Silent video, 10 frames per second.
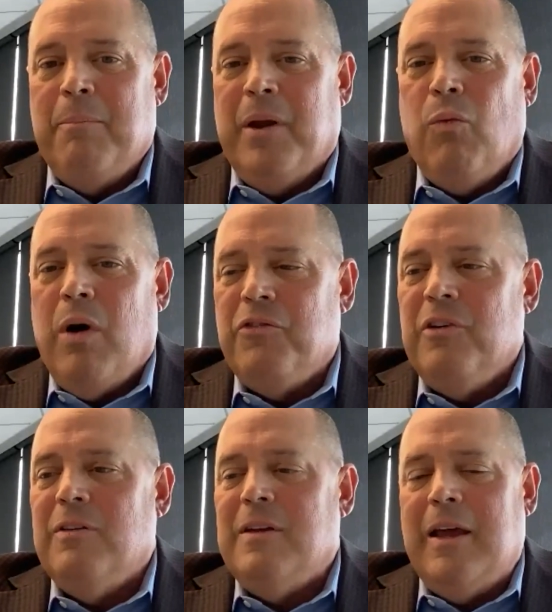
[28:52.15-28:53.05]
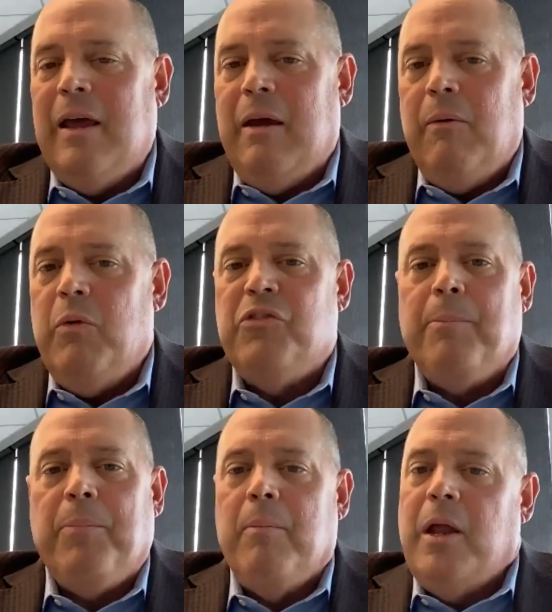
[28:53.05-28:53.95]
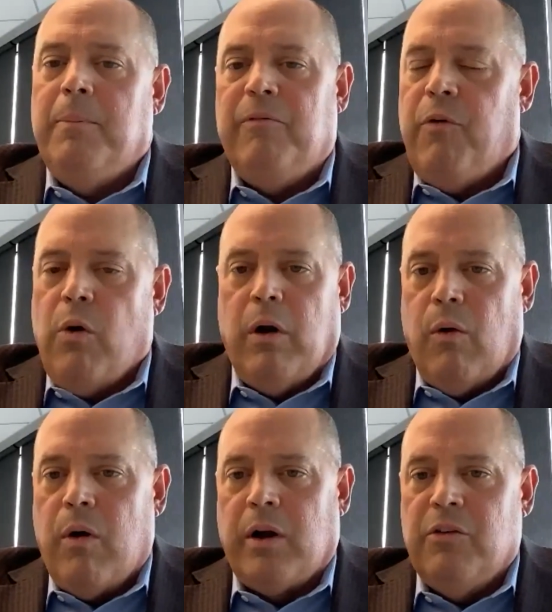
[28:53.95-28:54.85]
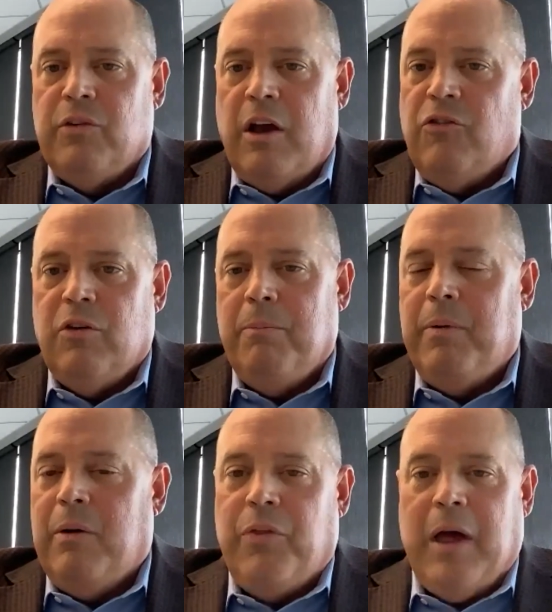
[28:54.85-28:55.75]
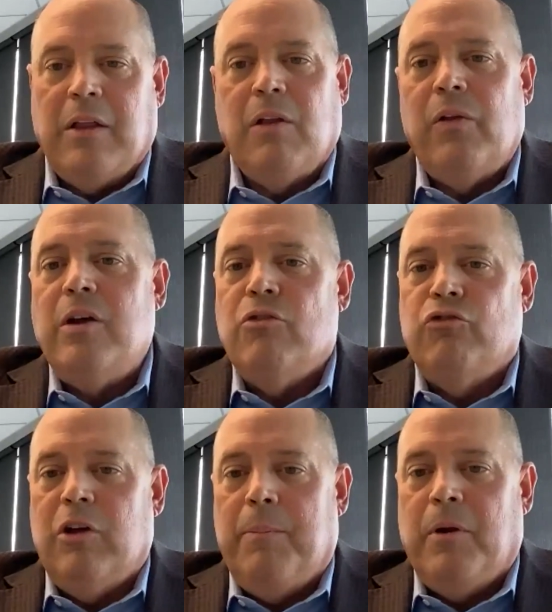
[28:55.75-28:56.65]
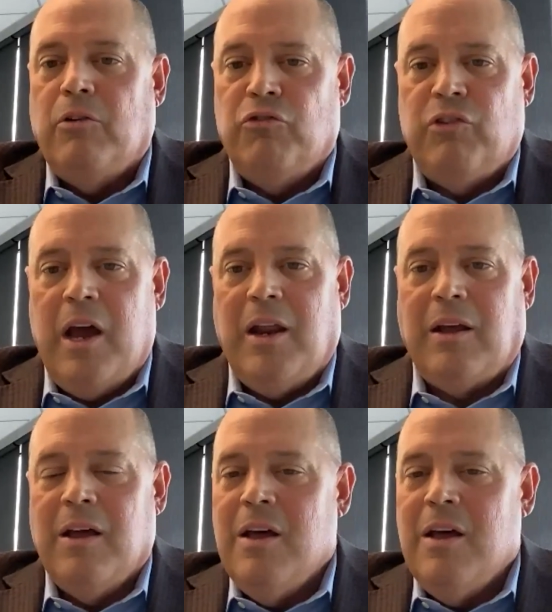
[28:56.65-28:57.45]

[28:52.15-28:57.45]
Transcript: but it was implemented before in our organization, but without the leadership and understanding,